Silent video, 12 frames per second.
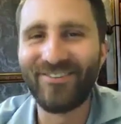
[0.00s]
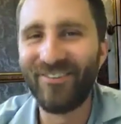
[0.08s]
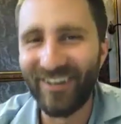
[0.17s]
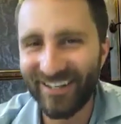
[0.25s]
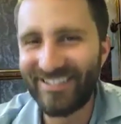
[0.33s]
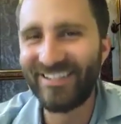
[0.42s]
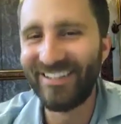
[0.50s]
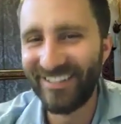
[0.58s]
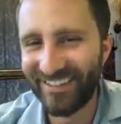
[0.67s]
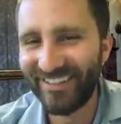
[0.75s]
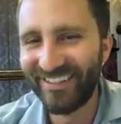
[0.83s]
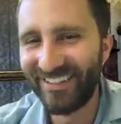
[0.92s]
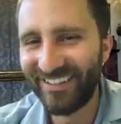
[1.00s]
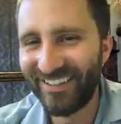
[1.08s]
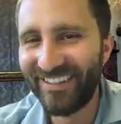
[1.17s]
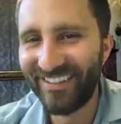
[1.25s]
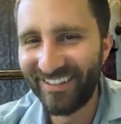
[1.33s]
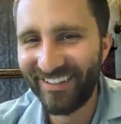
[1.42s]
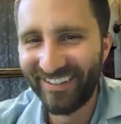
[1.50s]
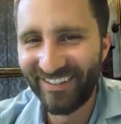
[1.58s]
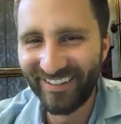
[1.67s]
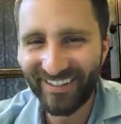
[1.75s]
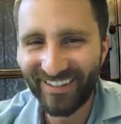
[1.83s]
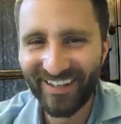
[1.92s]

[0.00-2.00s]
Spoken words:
He did a bunch of acid and shit. Yeah.